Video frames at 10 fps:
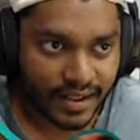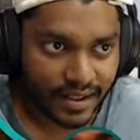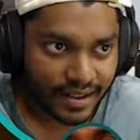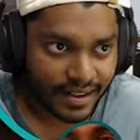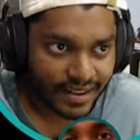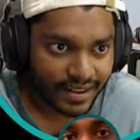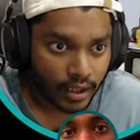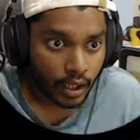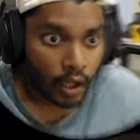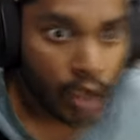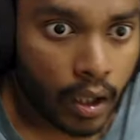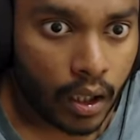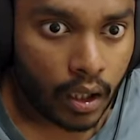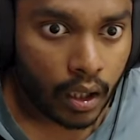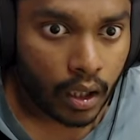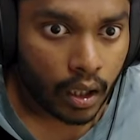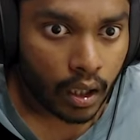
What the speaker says: (silence)